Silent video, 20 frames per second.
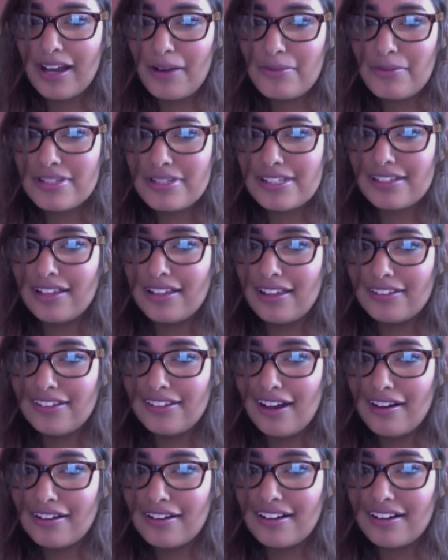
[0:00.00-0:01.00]
was
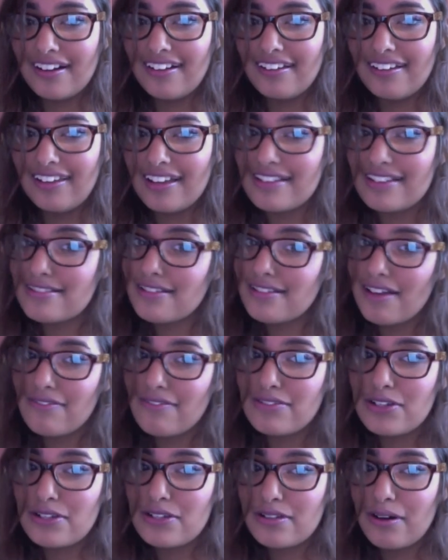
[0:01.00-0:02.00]
younger, like
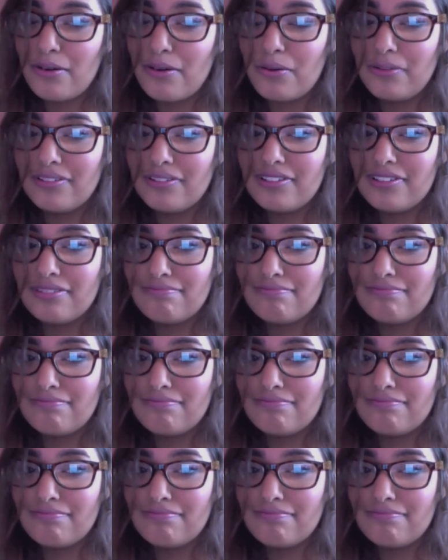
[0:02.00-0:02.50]
seven years old,